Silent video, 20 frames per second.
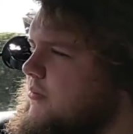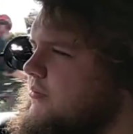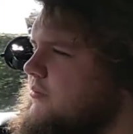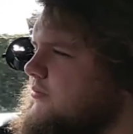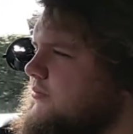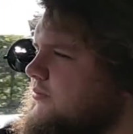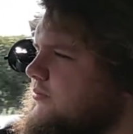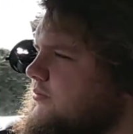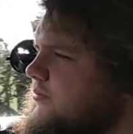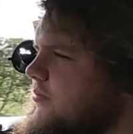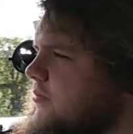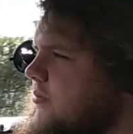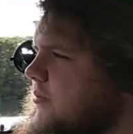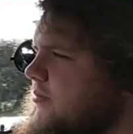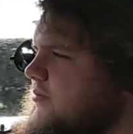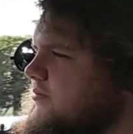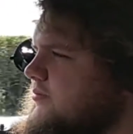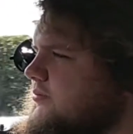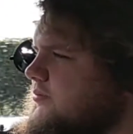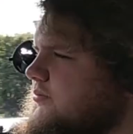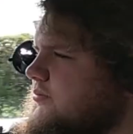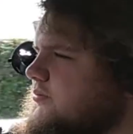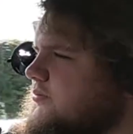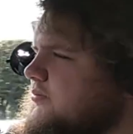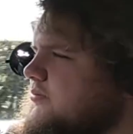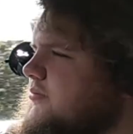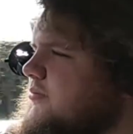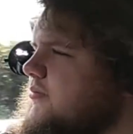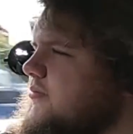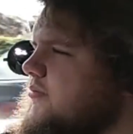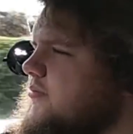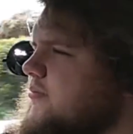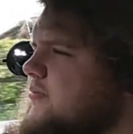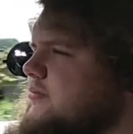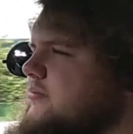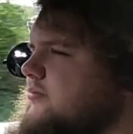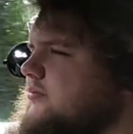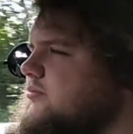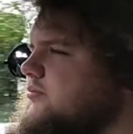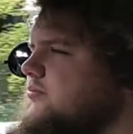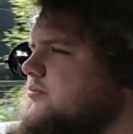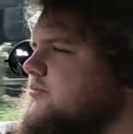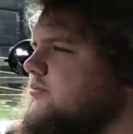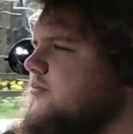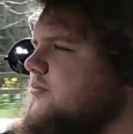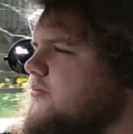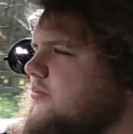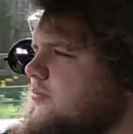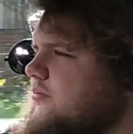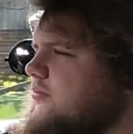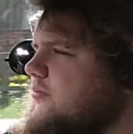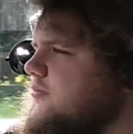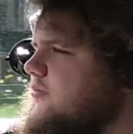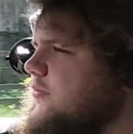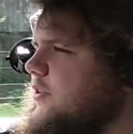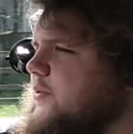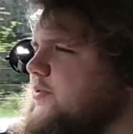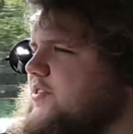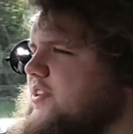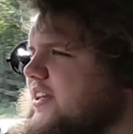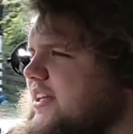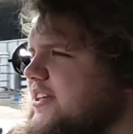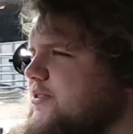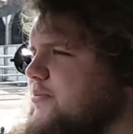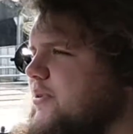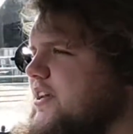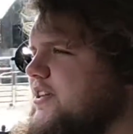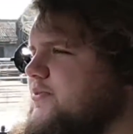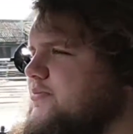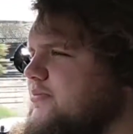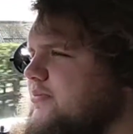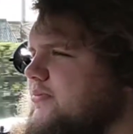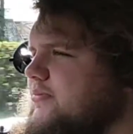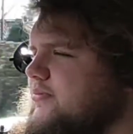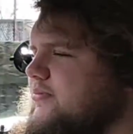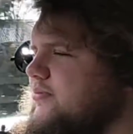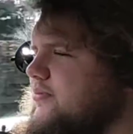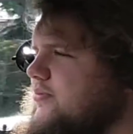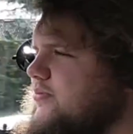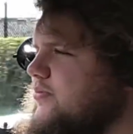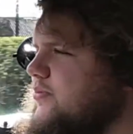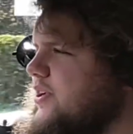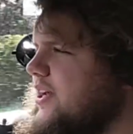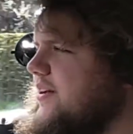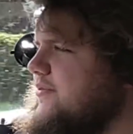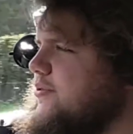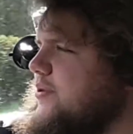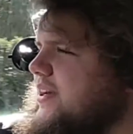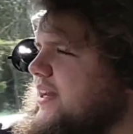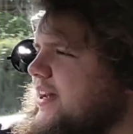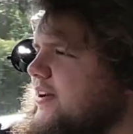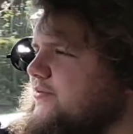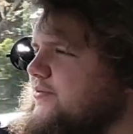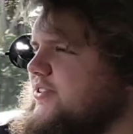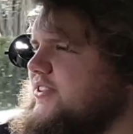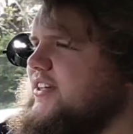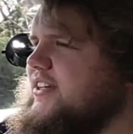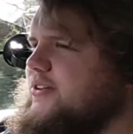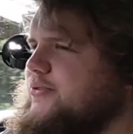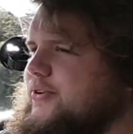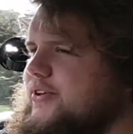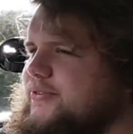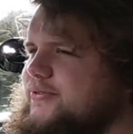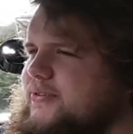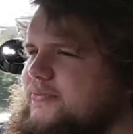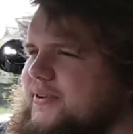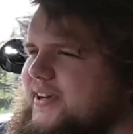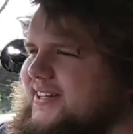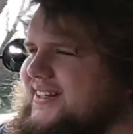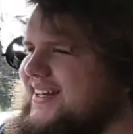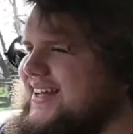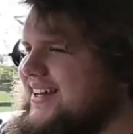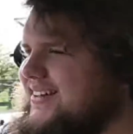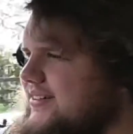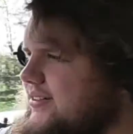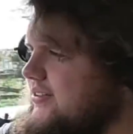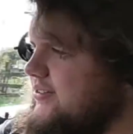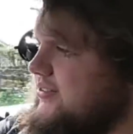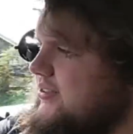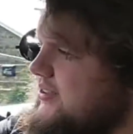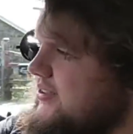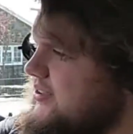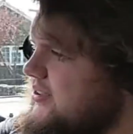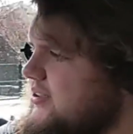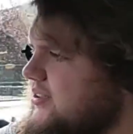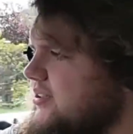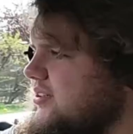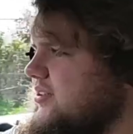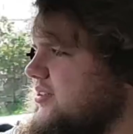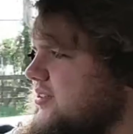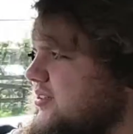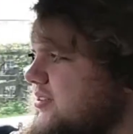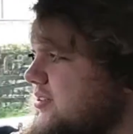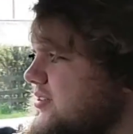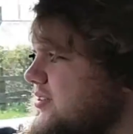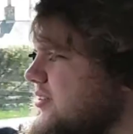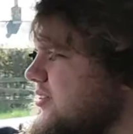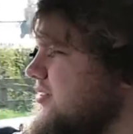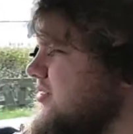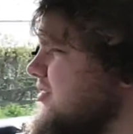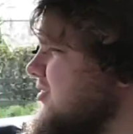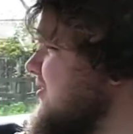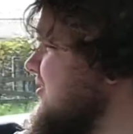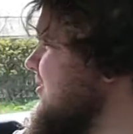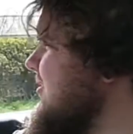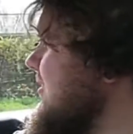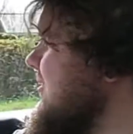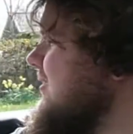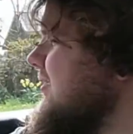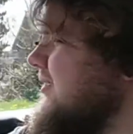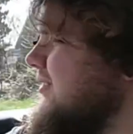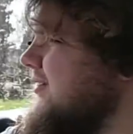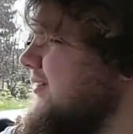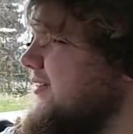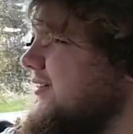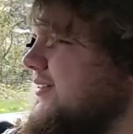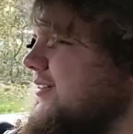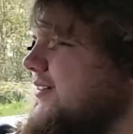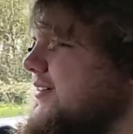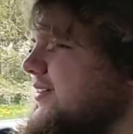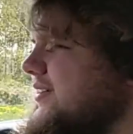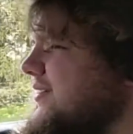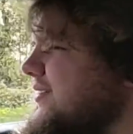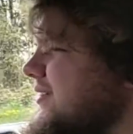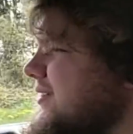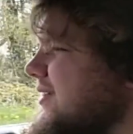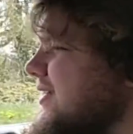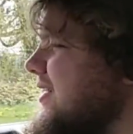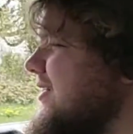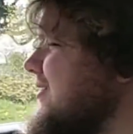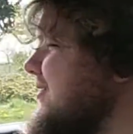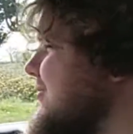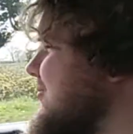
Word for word: It's a nice gear shift. Now, the pedal spread is a little odd. I think B M Ws do this as well, as does the Mazda M X five.